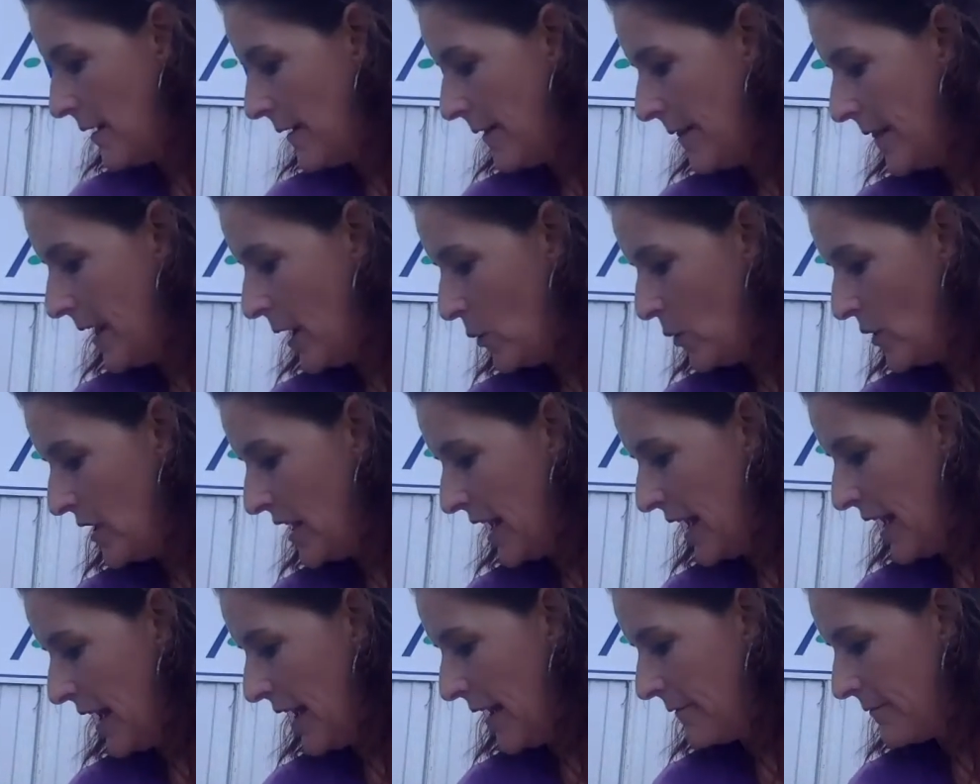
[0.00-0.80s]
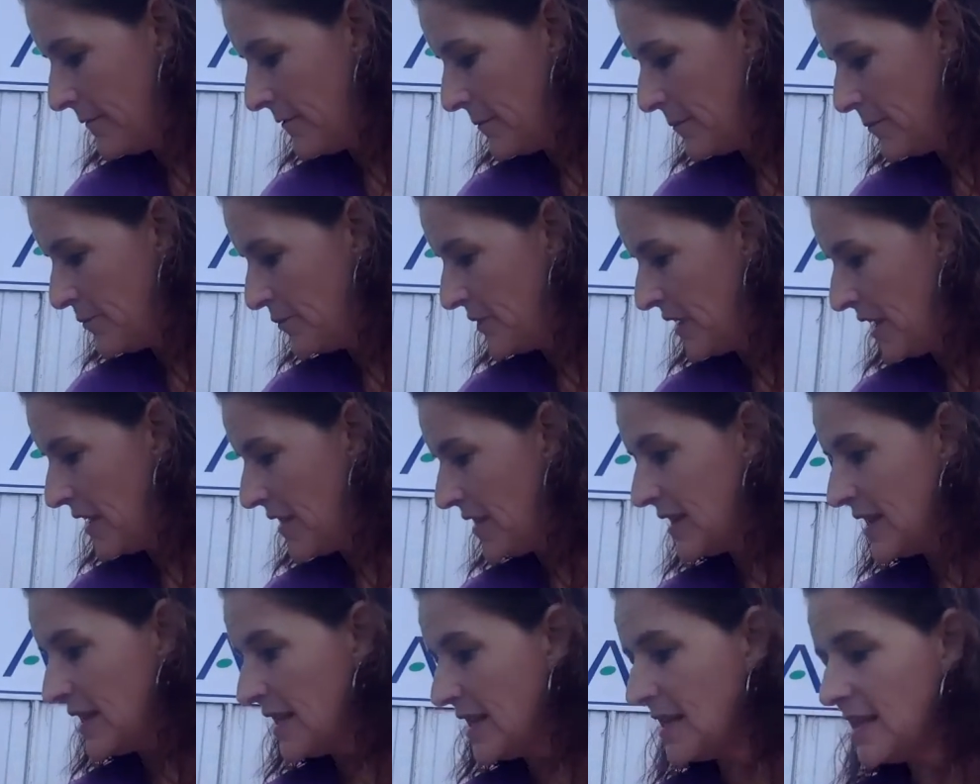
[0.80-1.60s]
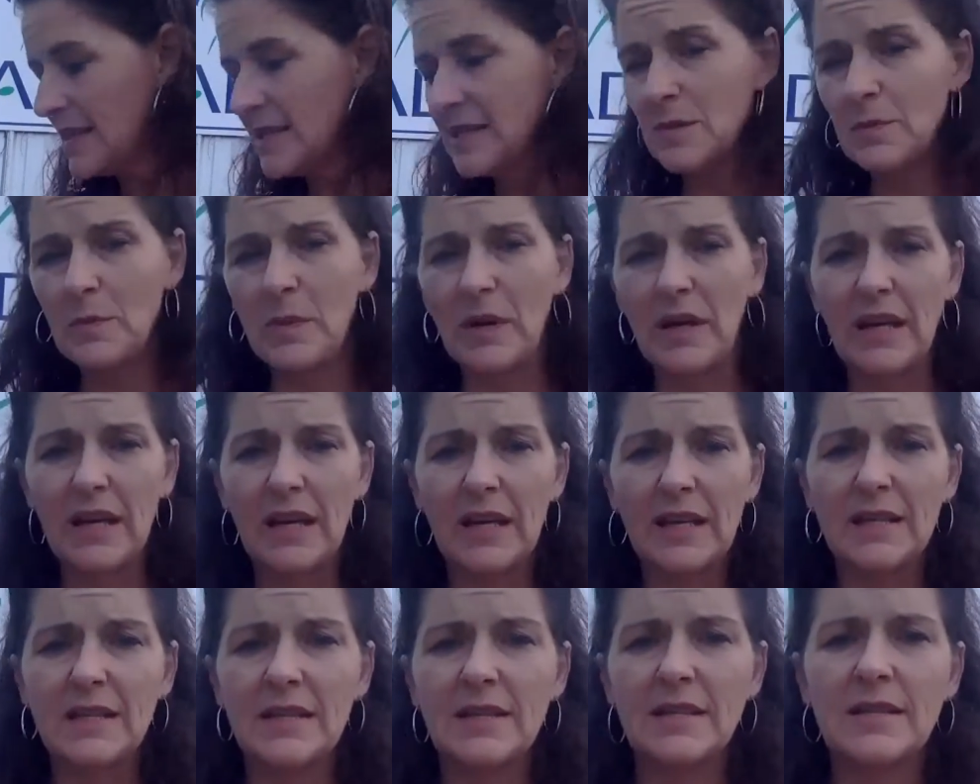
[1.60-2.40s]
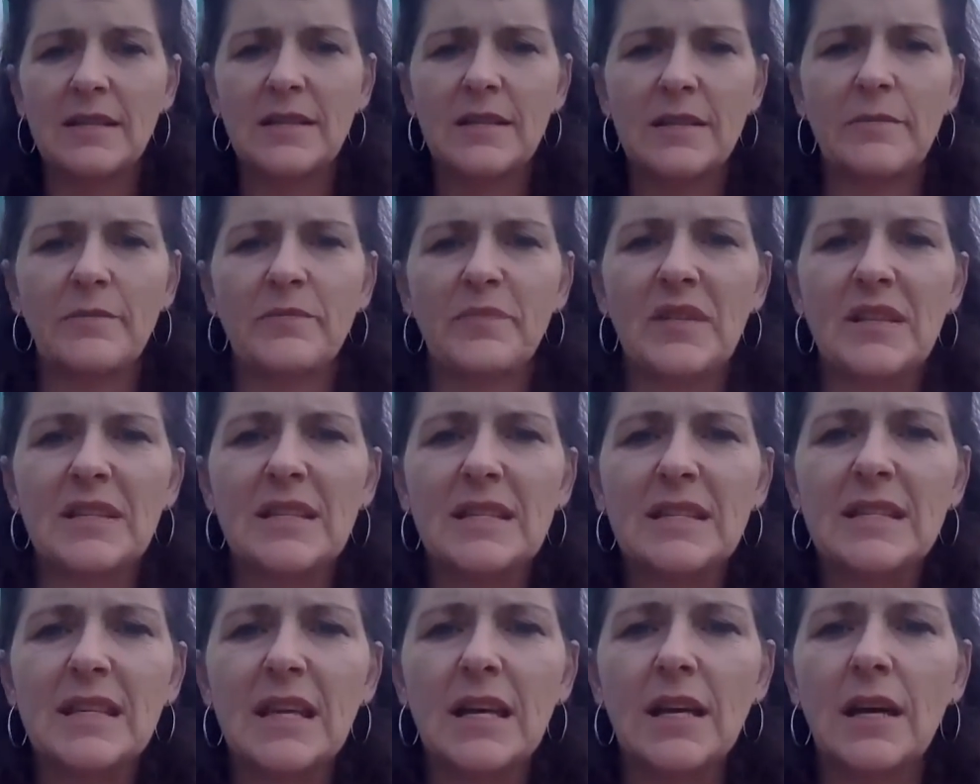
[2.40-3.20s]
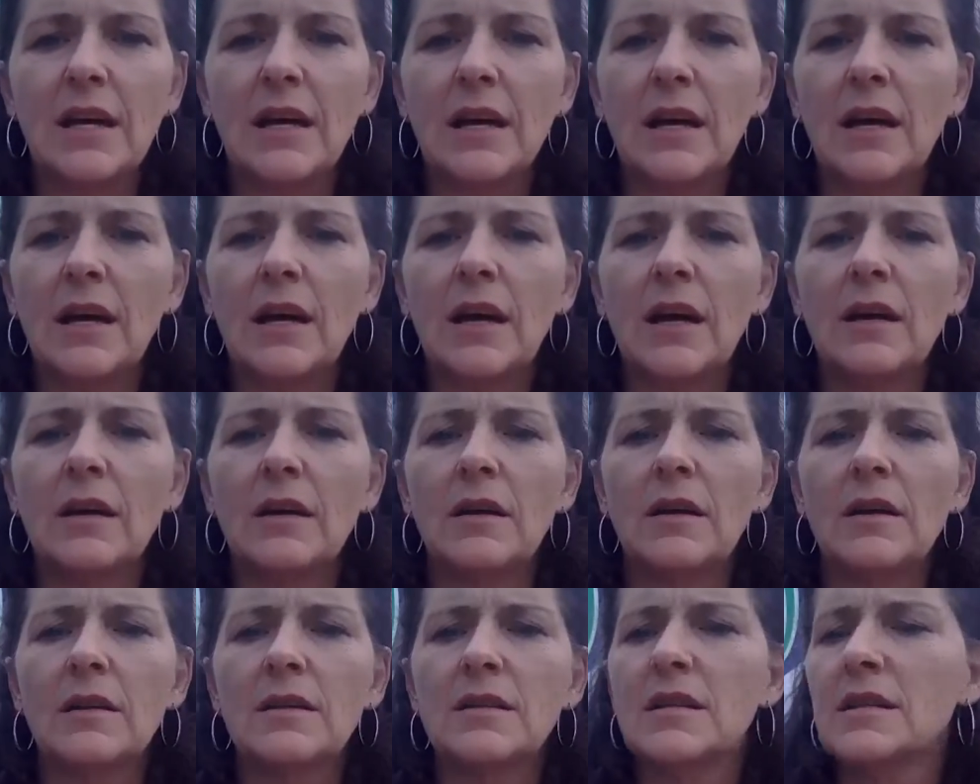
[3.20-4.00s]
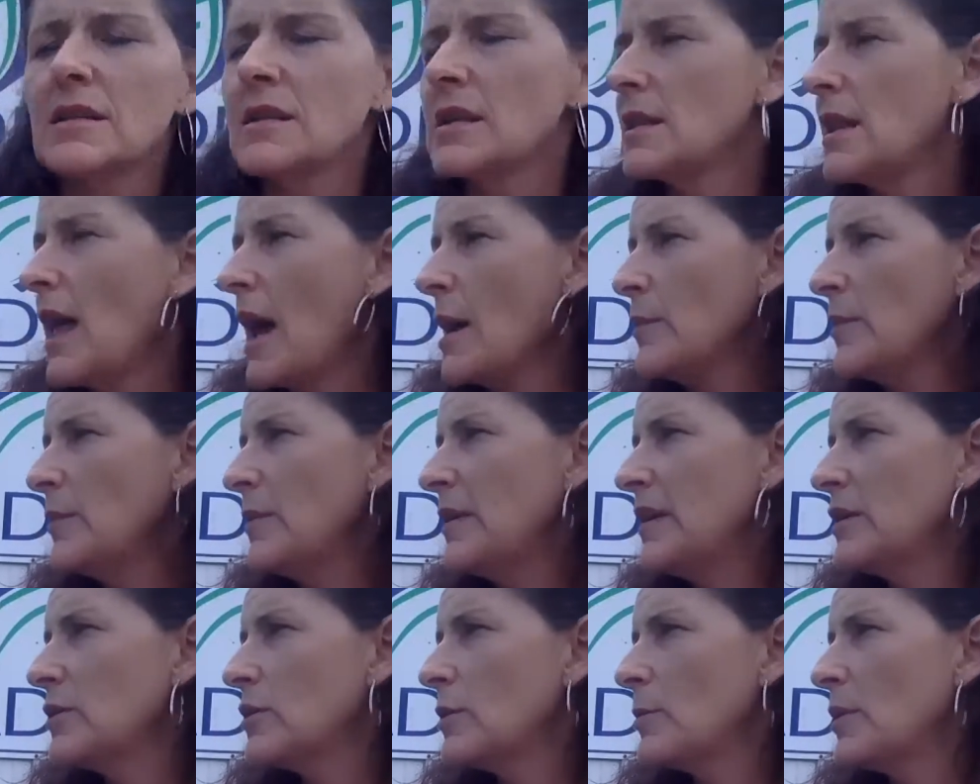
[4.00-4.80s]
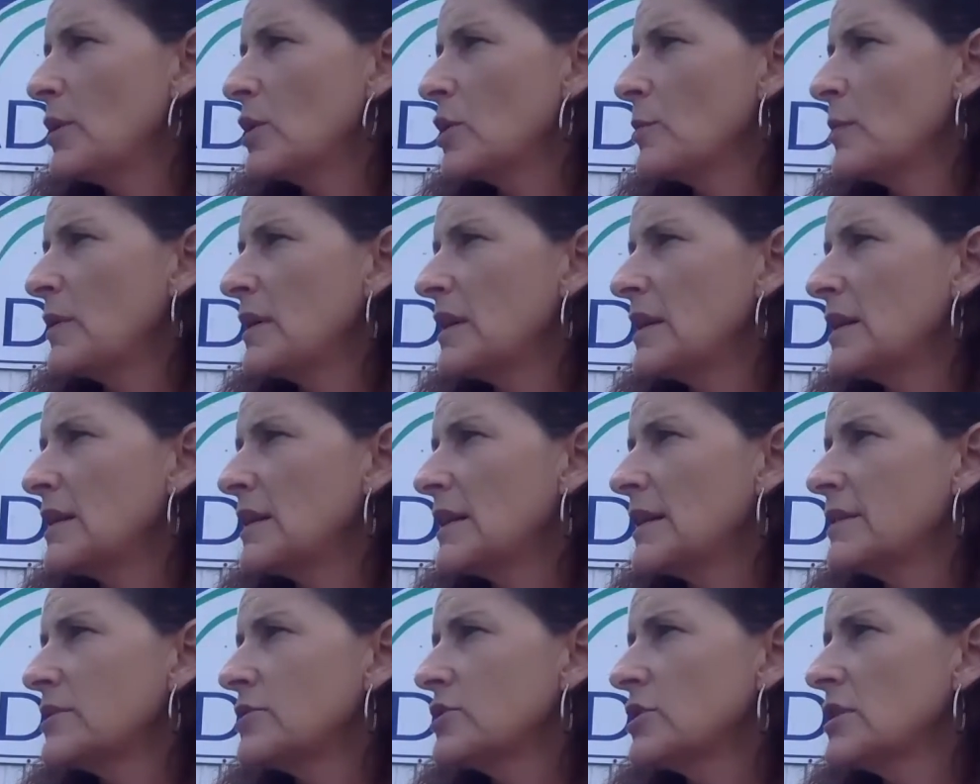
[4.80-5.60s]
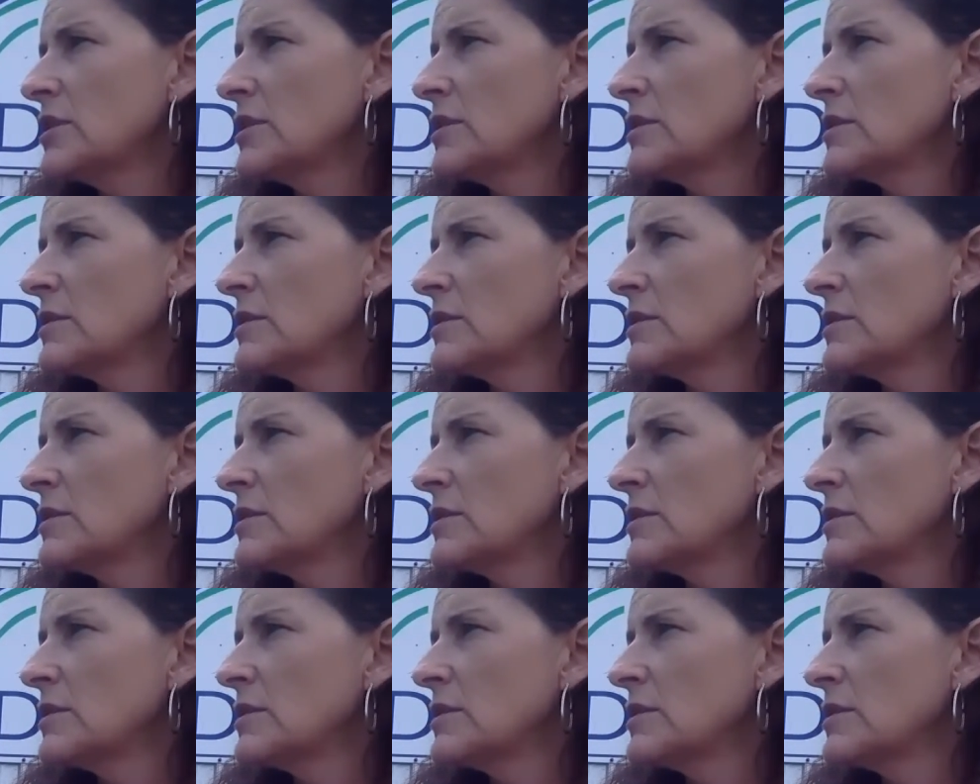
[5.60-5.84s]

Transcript: that we have. And these beans, is this a lima bean or a butter bean, Landry?